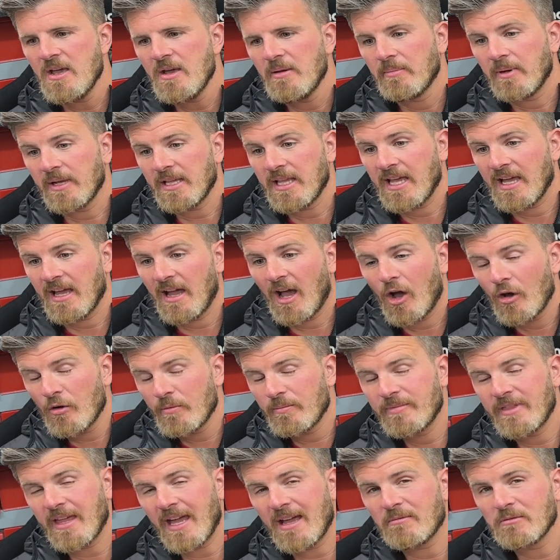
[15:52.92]
But yeah,
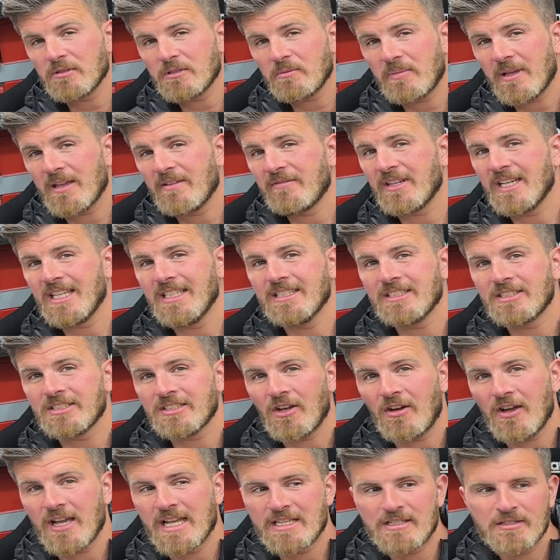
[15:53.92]
hope that was a bit of an
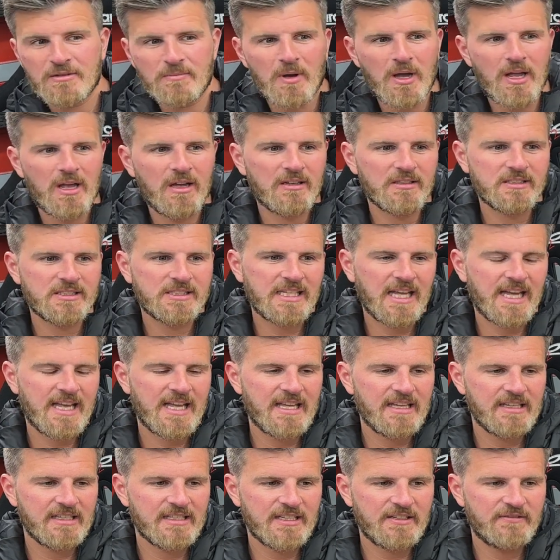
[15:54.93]
insight into my
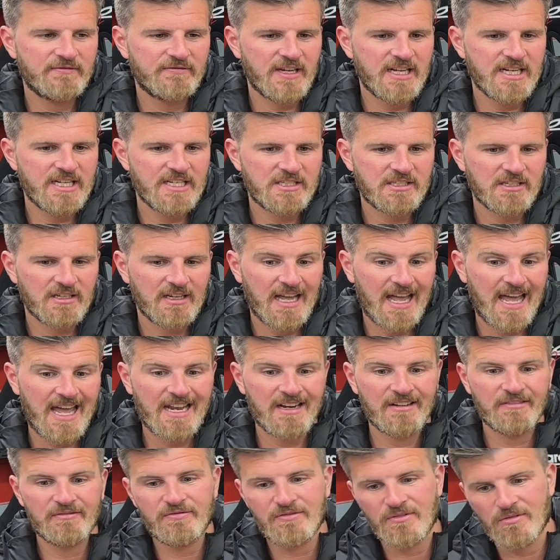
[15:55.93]
RC8 adventure.
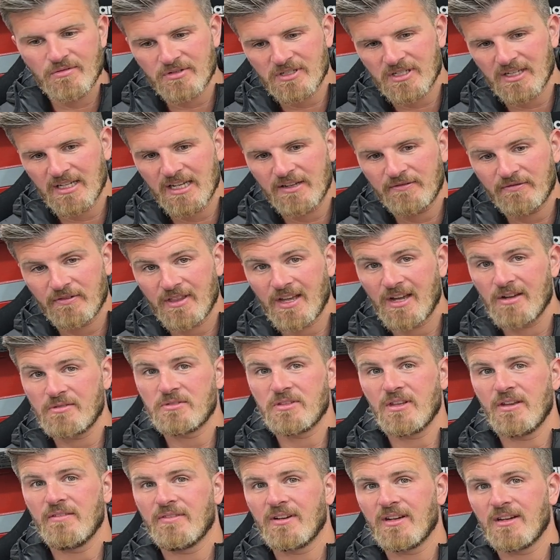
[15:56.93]
And unfortunately, for those
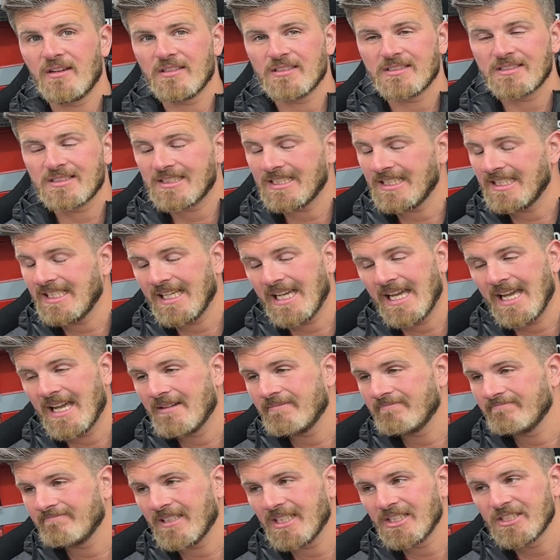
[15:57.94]
that have asked, yeah,
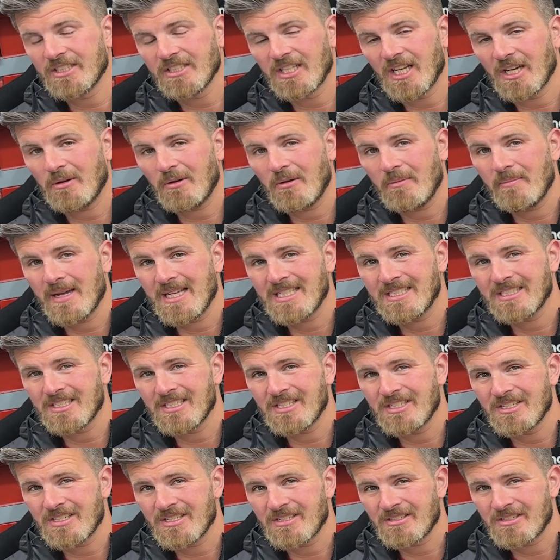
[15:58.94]
as you know, on
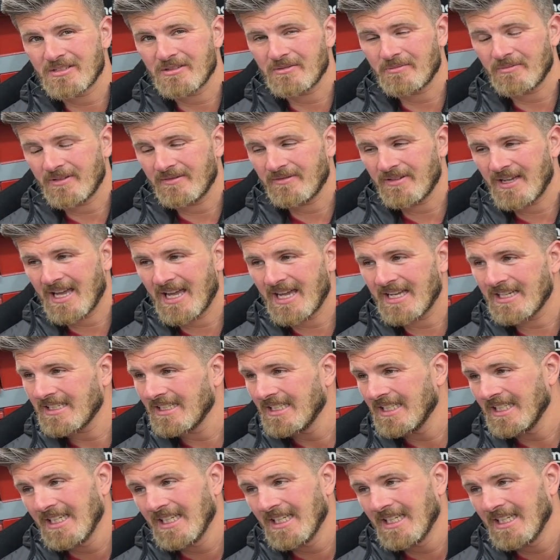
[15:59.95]
messengers that we've had,